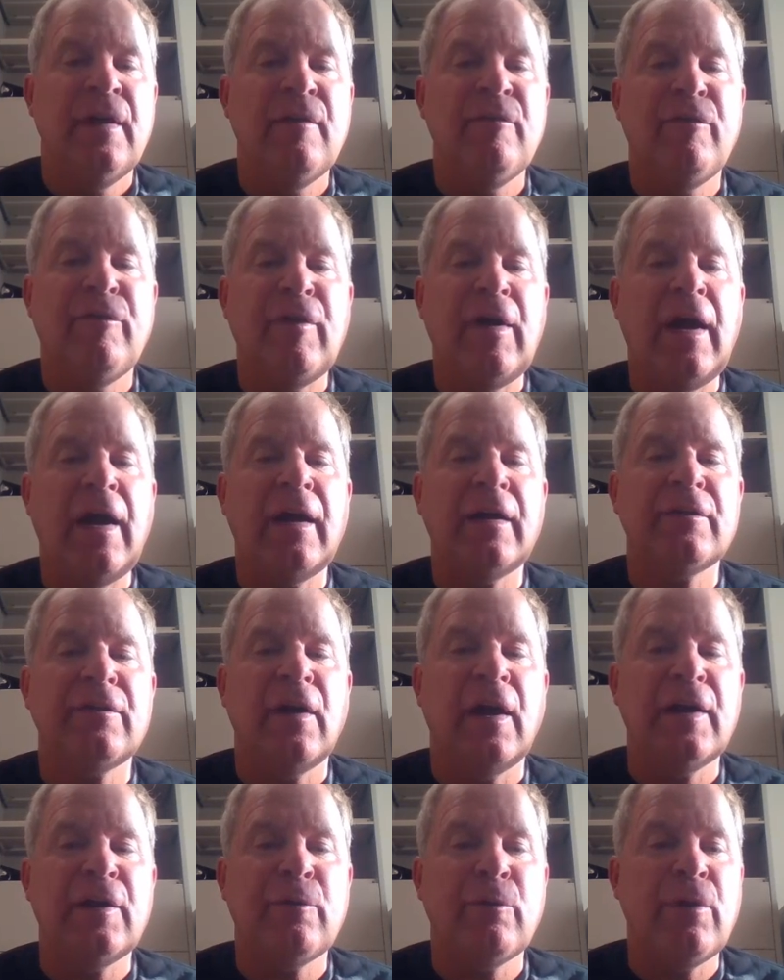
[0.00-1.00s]
In fact,
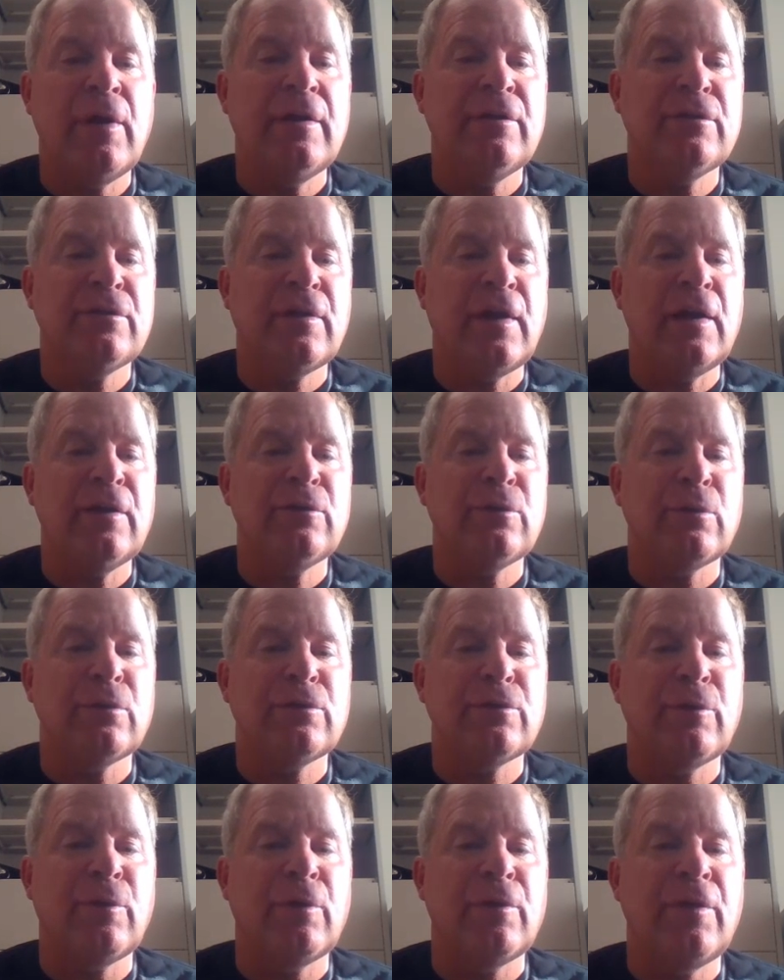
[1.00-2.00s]
I create
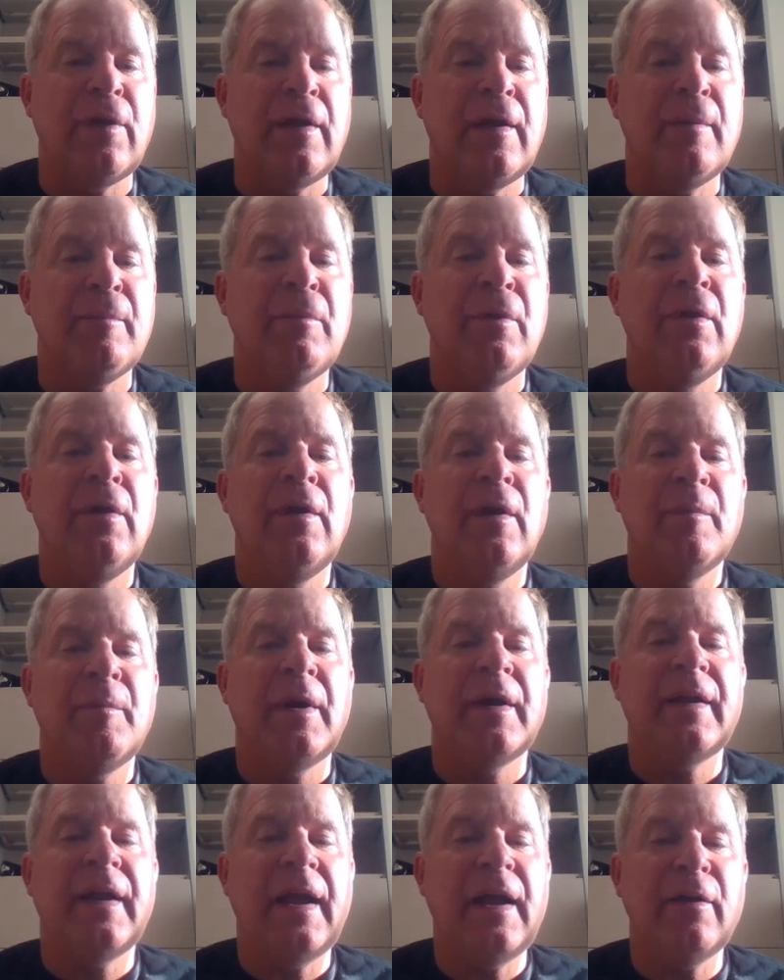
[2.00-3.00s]
schedules for them
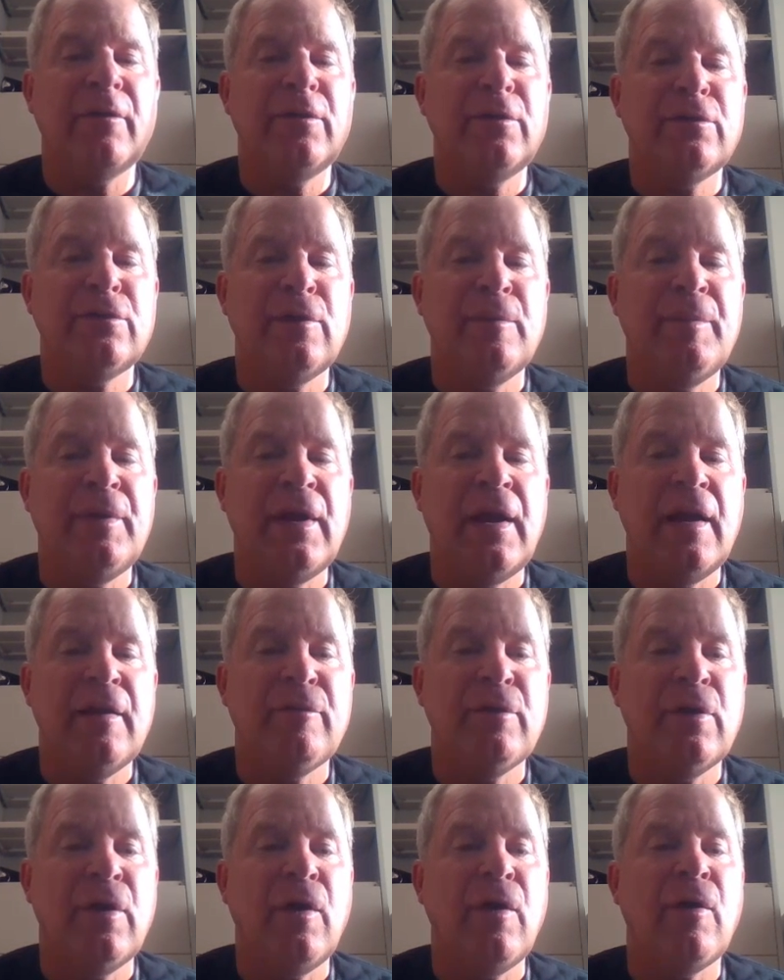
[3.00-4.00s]
about how they should
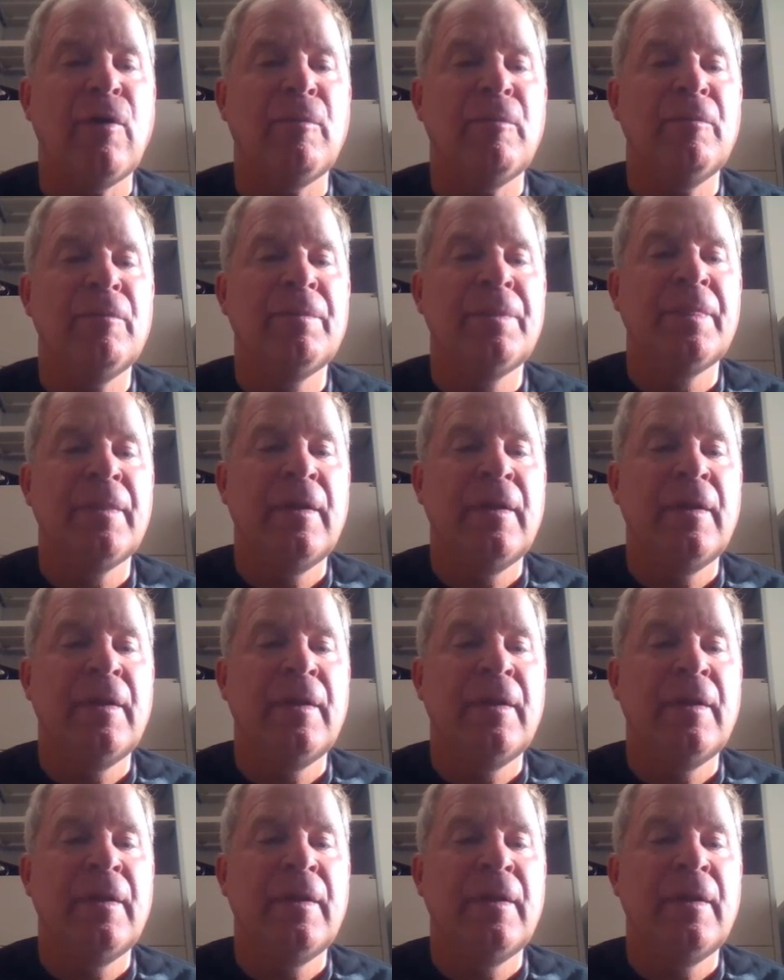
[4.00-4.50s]
behave at home.